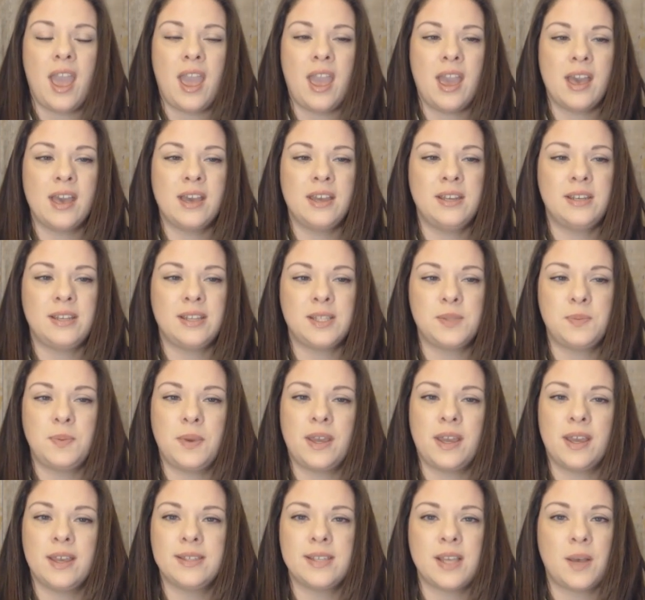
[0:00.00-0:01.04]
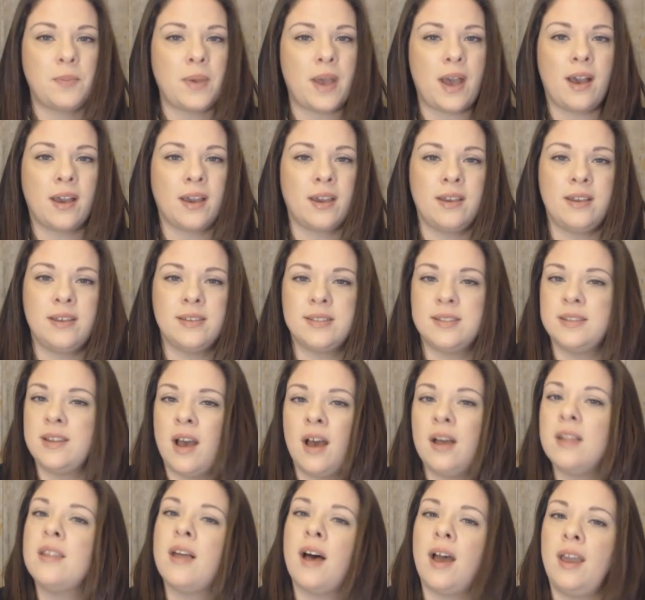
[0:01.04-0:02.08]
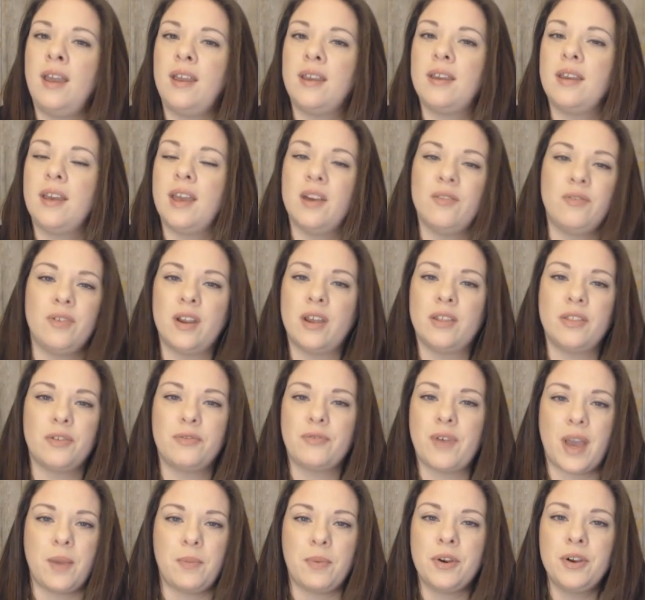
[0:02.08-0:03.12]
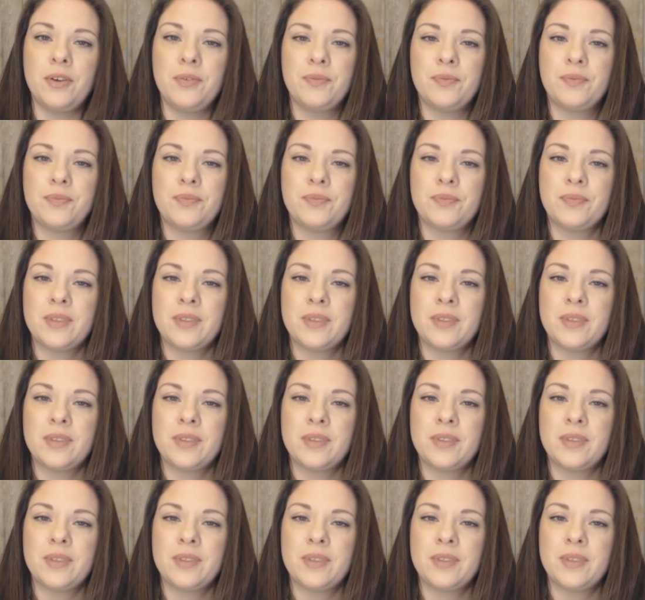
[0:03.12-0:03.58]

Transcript: And it's because alpaca is not like every other fiber.